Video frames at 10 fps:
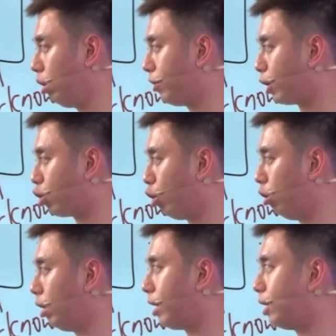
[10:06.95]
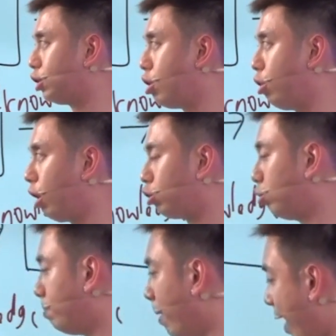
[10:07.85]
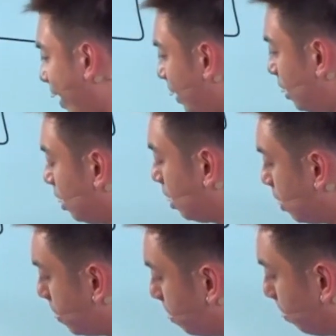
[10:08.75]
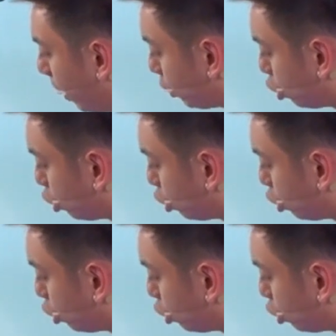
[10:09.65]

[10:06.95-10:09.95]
The goal is not to buy, but to